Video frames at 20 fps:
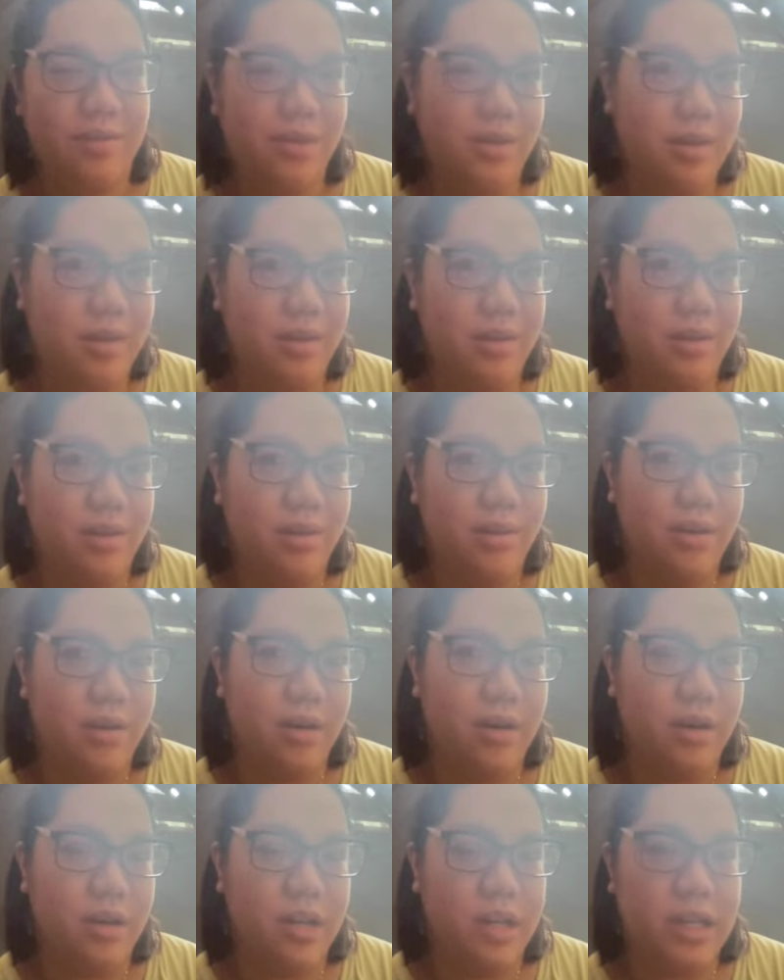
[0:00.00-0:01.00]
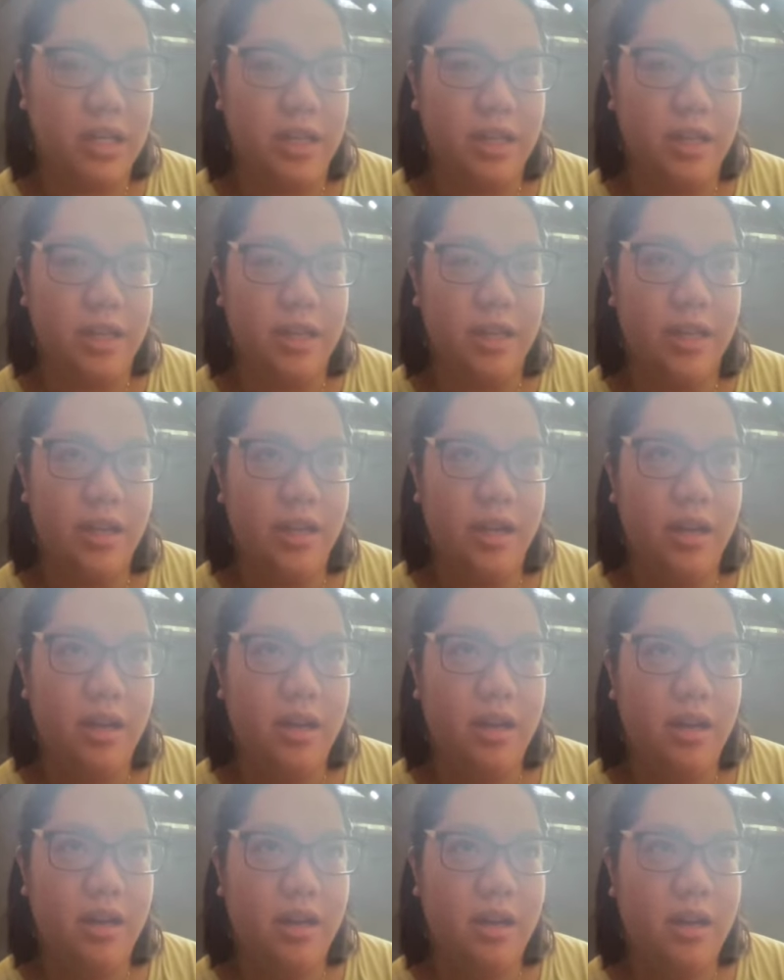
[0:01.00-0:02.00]
video on
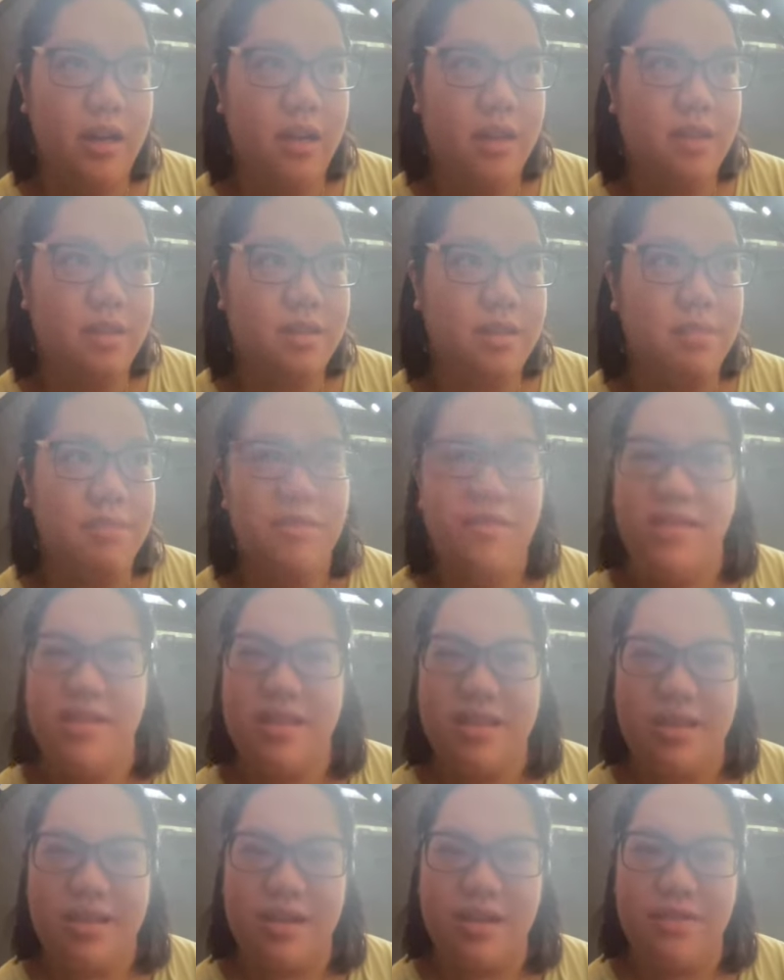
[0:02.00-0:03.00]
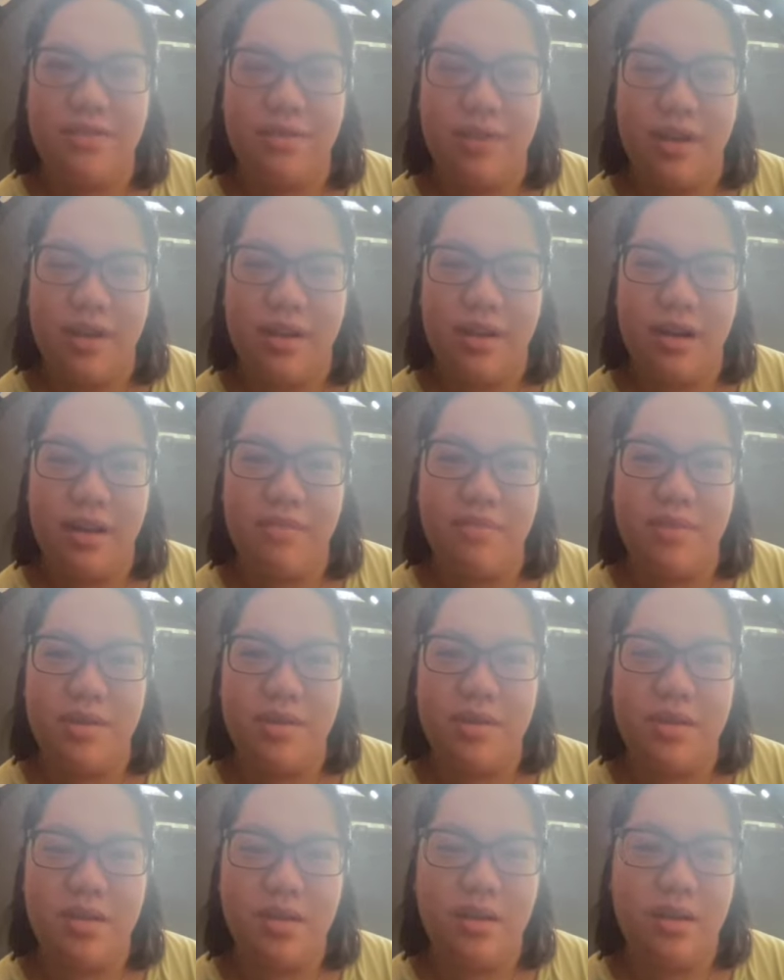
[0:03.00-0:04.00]
some of the stuff that I've
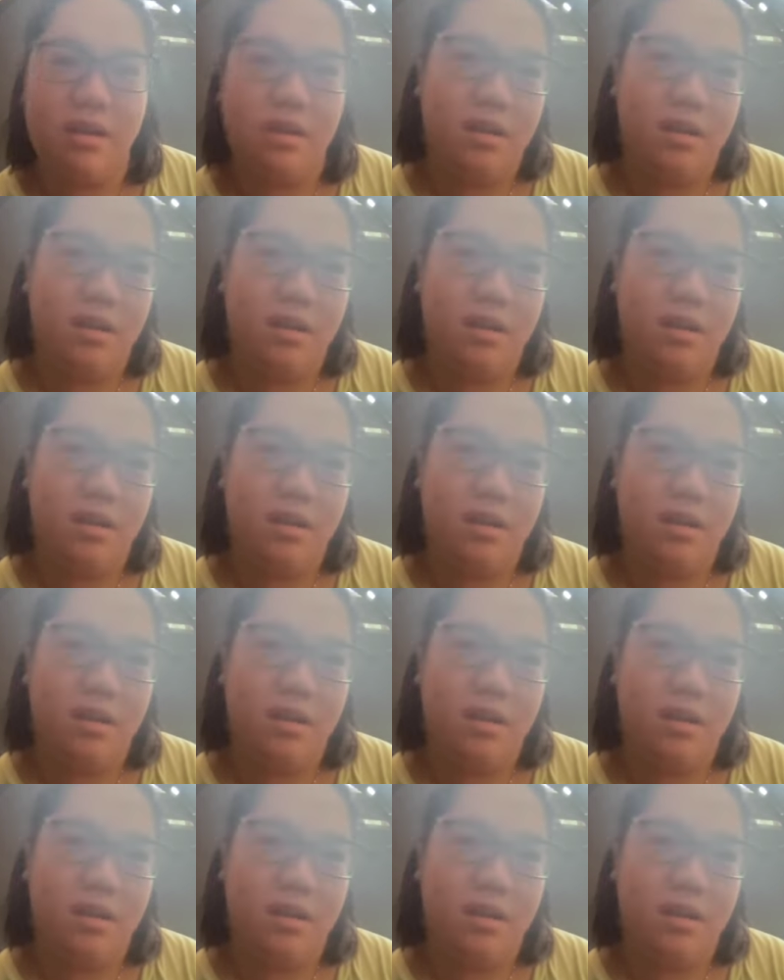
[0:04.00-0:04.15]
been seeing